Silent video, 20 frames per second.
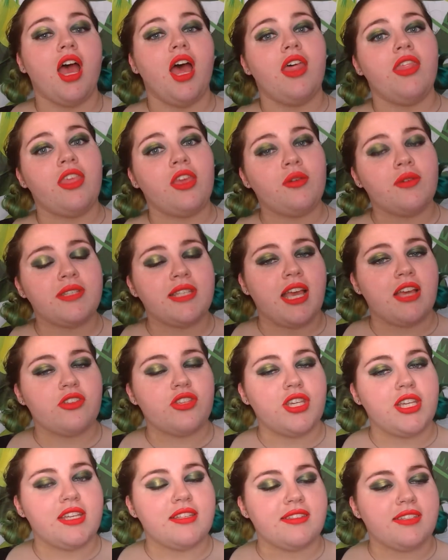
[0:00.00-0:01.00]
There was
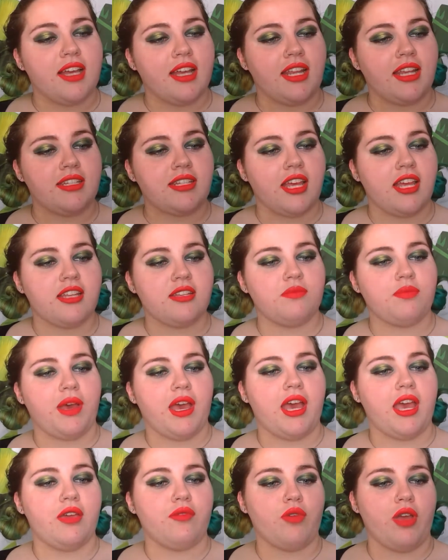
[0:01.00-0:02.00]
actually a study done
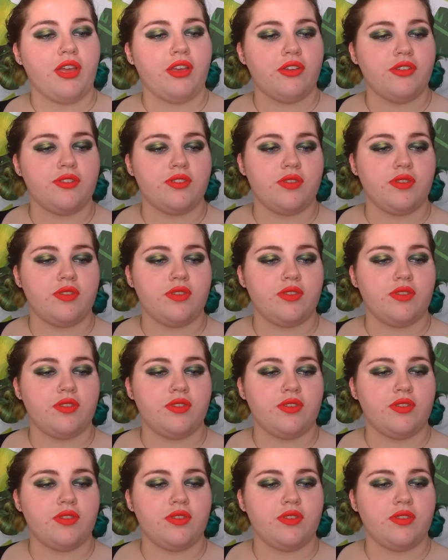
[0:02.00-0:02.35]
by Rutgers,